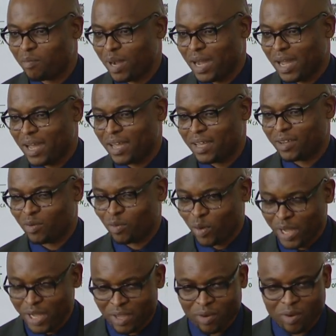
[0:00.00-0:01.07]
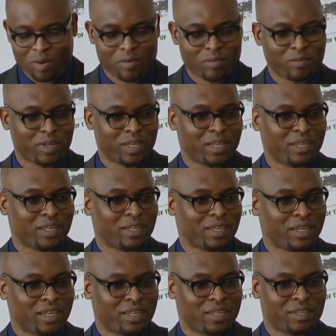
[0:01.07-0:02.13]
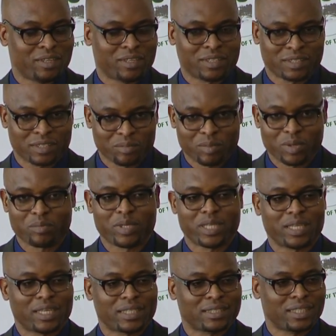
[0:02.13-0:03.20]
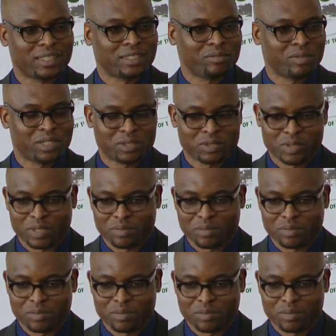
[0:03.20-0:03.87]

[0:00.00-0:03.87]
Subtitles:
by way of a simple media statement to